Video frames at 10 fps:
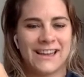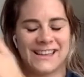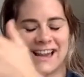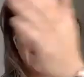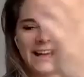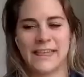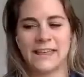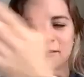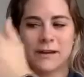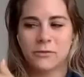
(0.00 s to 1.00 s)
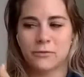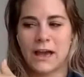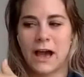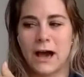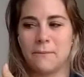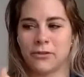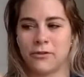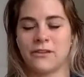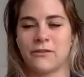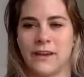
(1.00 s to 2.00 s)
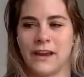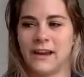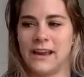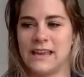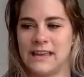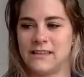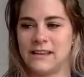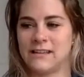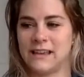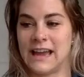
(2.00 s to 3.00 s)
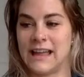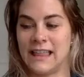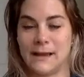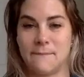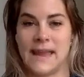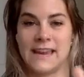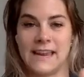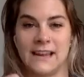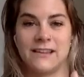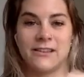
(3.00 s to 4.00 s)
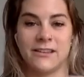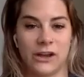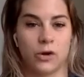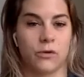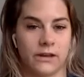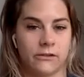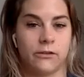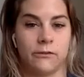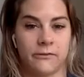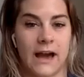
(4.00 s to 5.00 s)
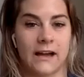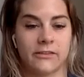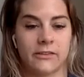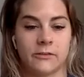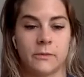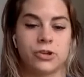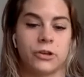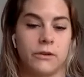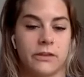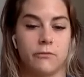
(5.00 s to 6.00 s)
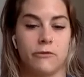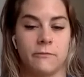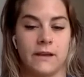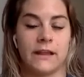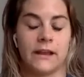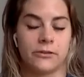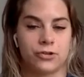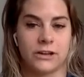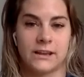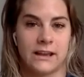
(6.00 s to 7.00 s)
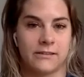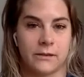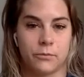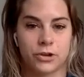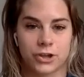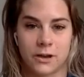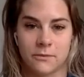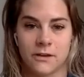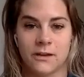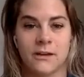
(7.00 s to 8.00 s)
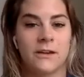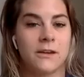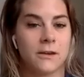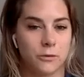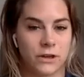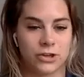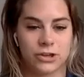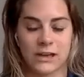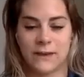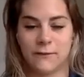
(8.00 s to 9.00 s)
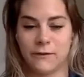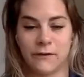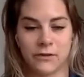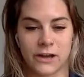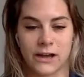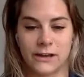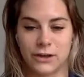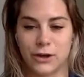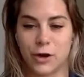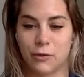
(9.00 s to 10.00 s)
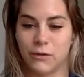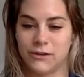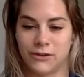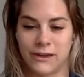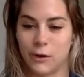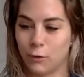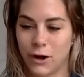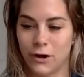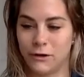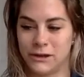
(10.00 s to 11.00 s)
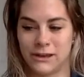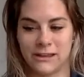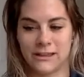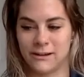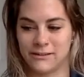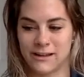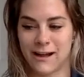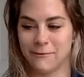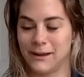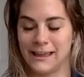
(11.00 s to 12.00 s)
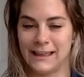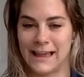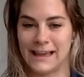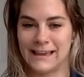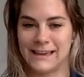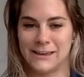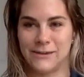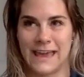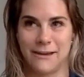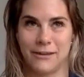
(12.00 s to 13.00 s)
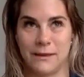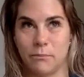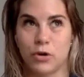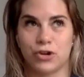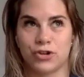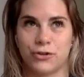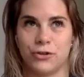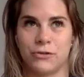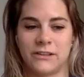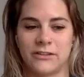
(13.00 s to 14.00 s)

Yeah, I think the reps went up. So it was very easy to get like baited into like going too fast, especially with a movement like a strict handstand push-up, which if you've ever done, you know, once you hit a wall, there's not really like, you can't really push through.